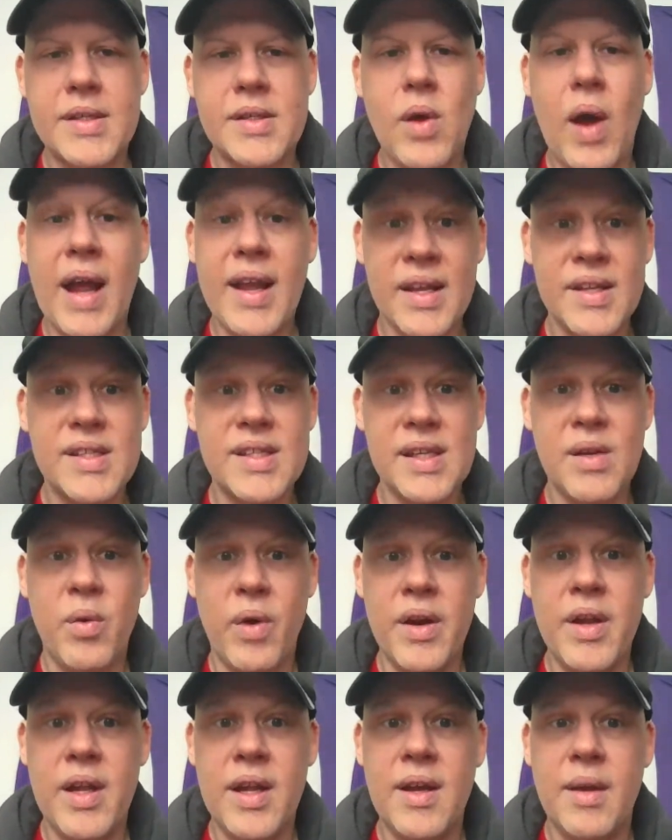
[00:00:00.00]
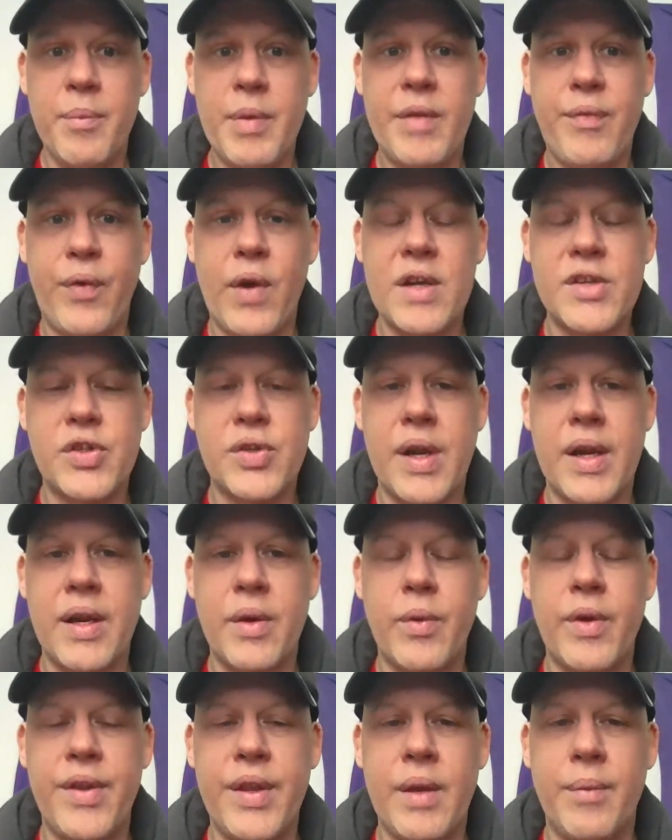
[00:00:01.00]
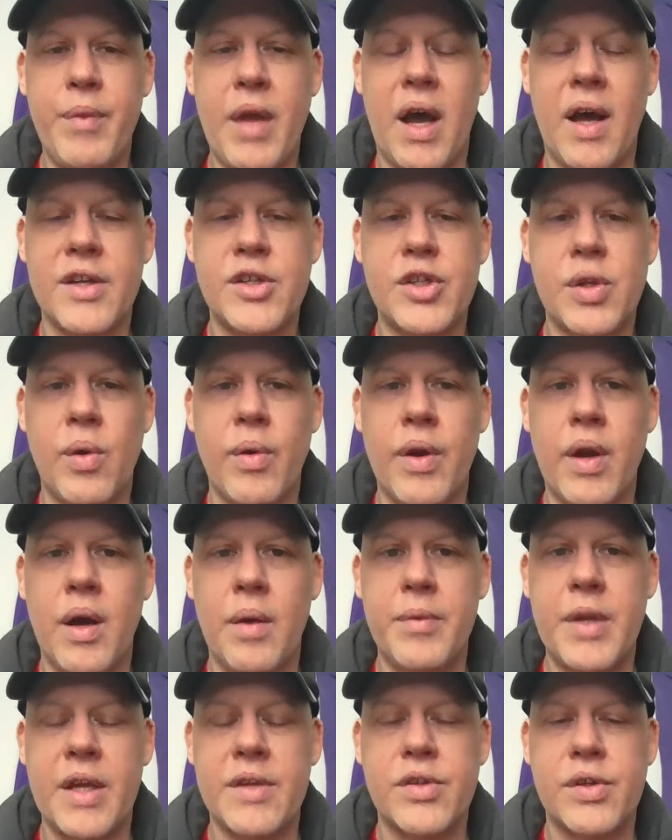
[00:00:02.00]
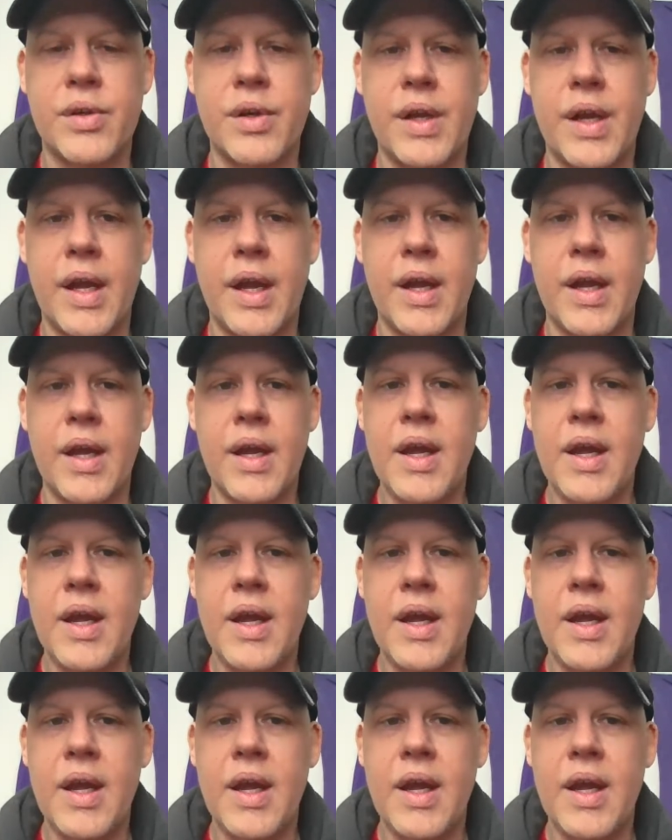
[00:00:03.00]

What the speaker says: So I can see where he could be frustrated with him not showing up yesterday.